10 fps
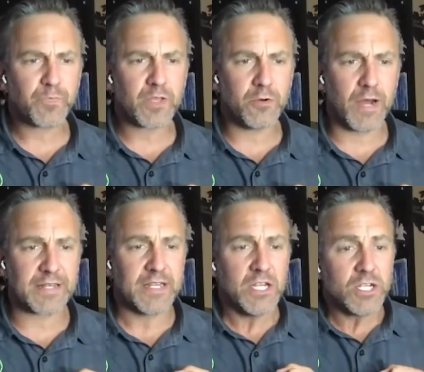Right.
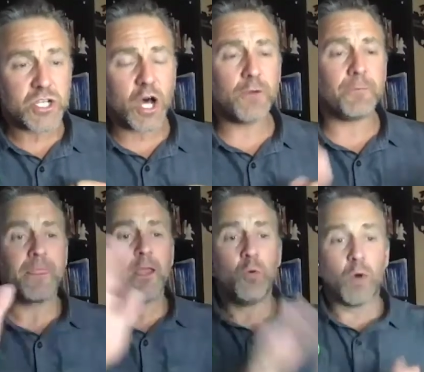So
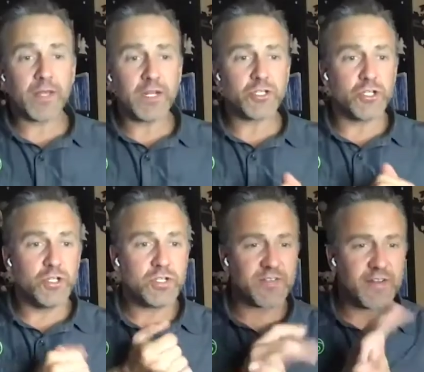what are we going to do?
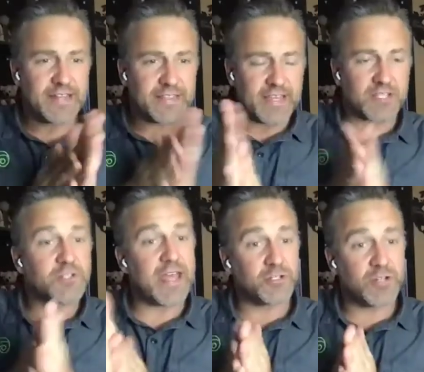Seven, eight. Thanks,
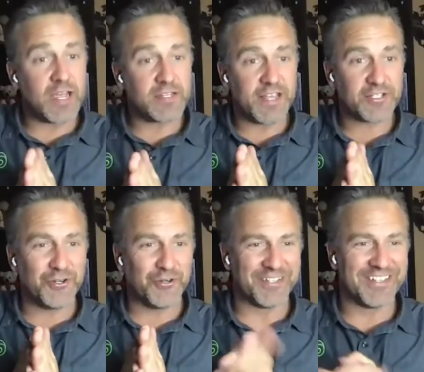thanks, Tracy. That's
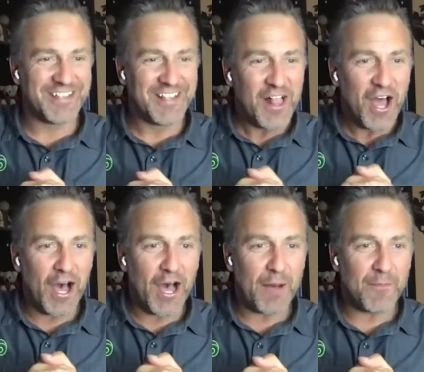cool.
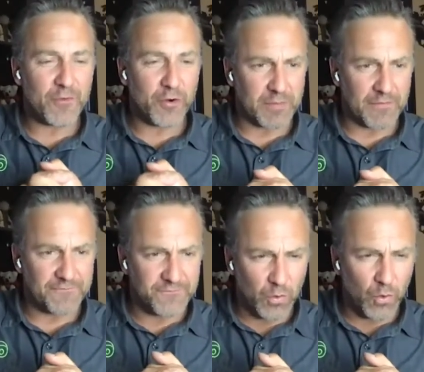Um, Ronnie's about
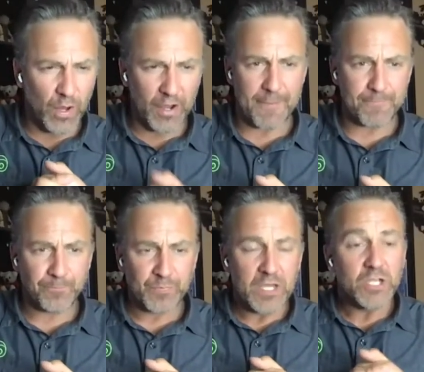four. Okay.
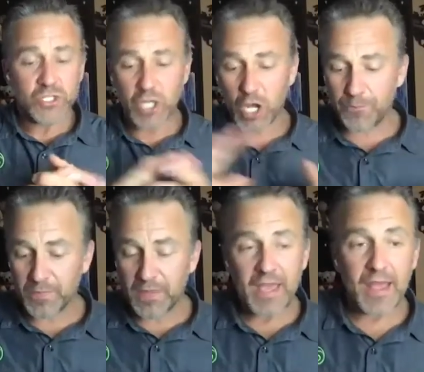So
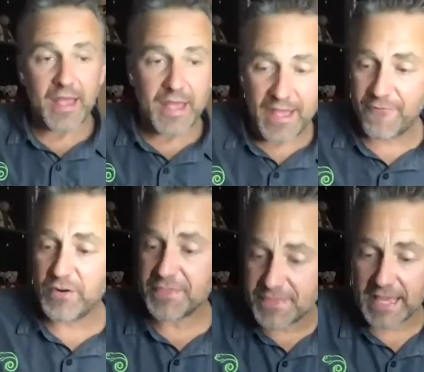
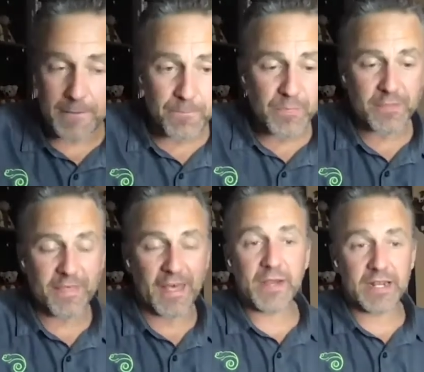everything
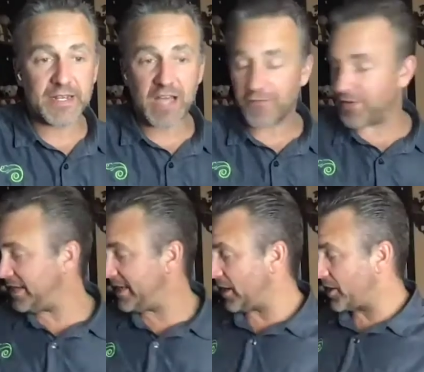that we're going to cover in
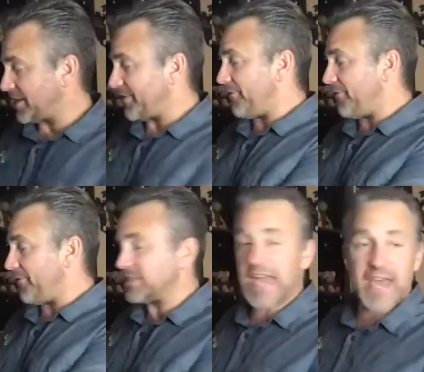here, because I've
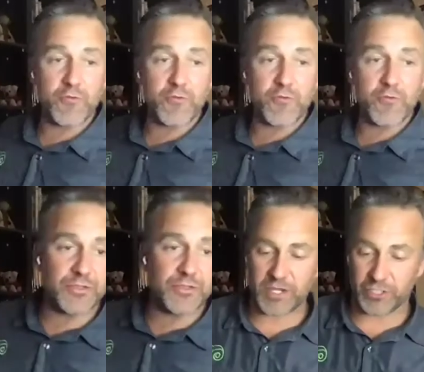obviously had to read through
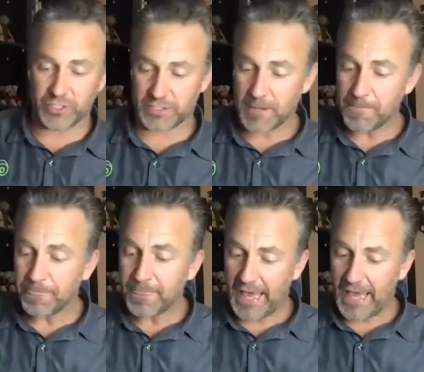these questions,
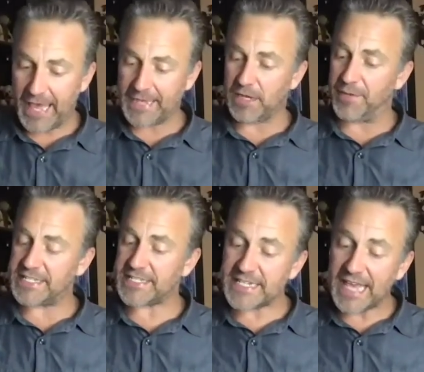and I'm
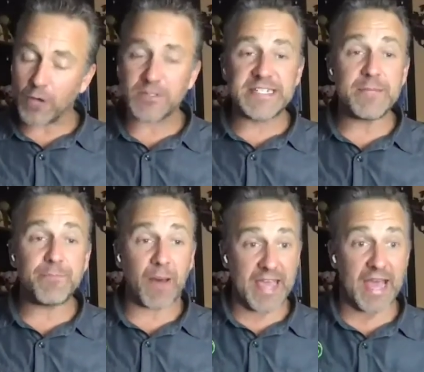going to see how
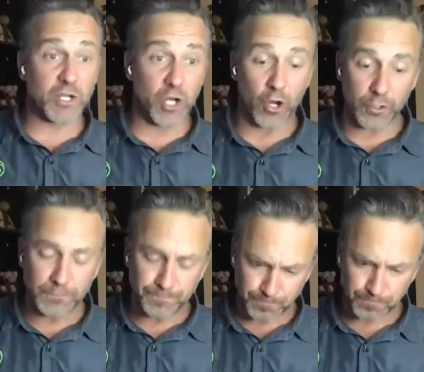deep I can go.